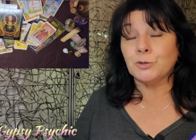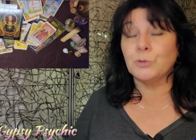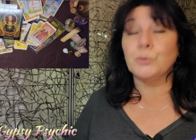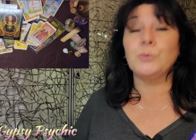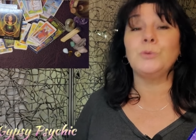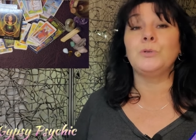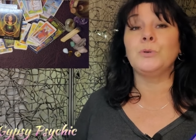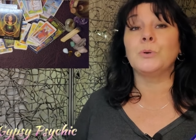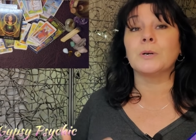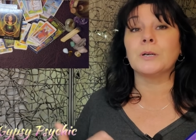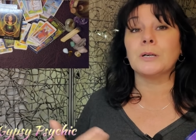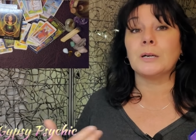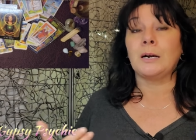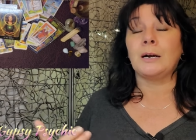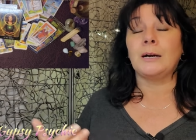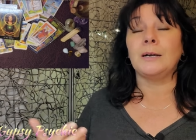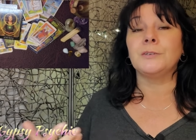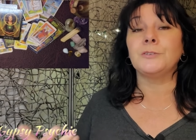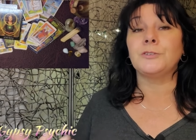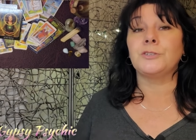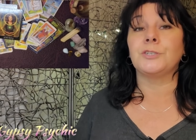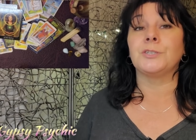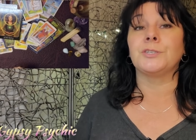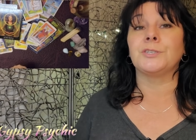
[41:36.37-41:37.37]
to your
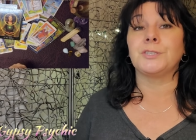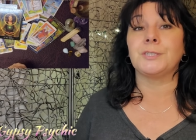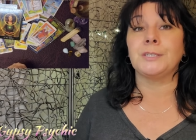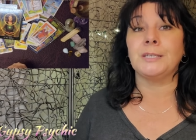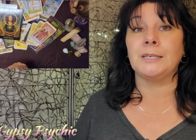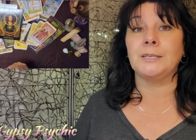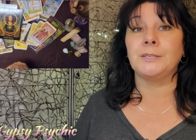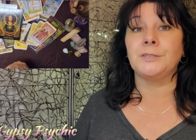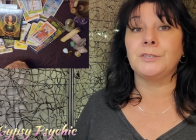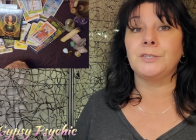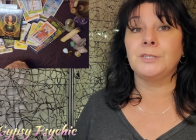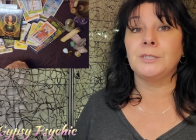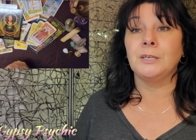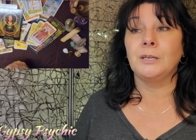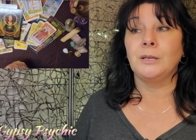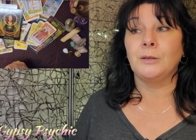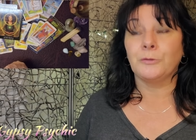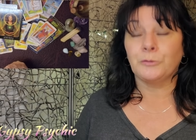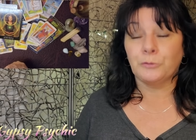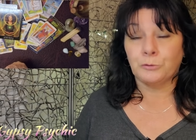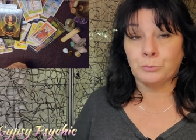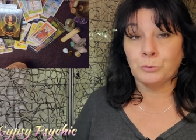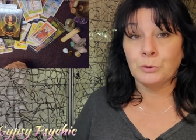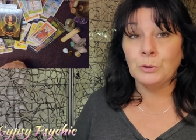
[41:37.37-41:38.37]
consciousness
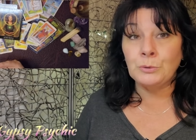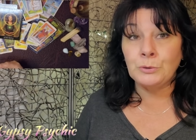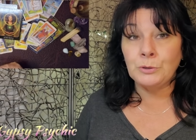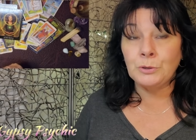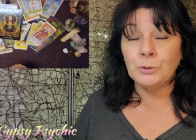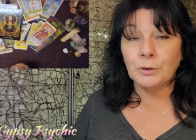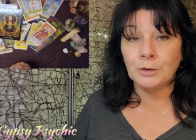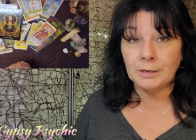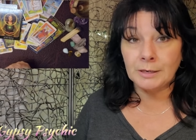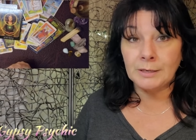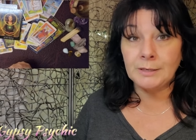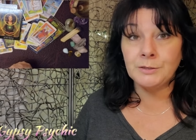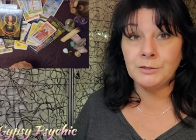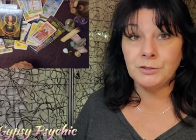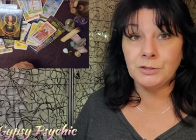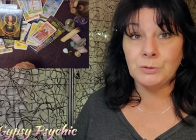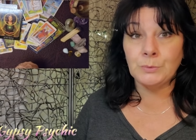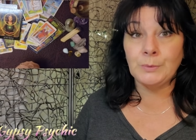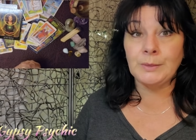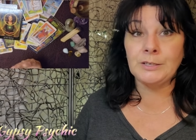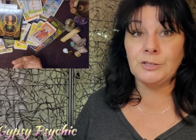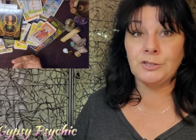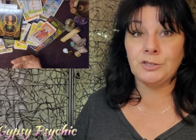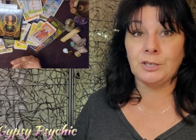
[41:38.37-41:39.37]
through your
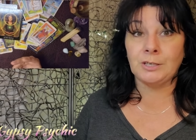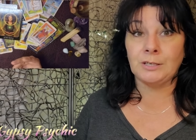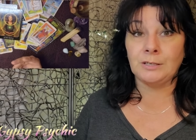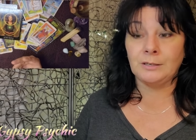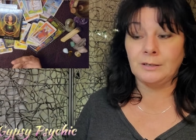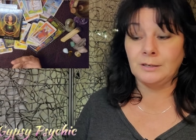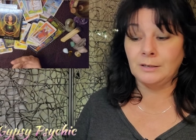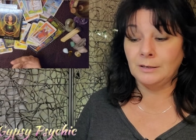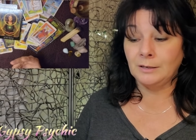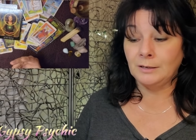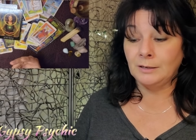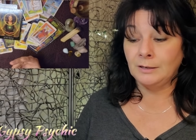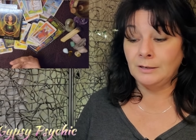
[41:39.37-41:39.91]
intuition.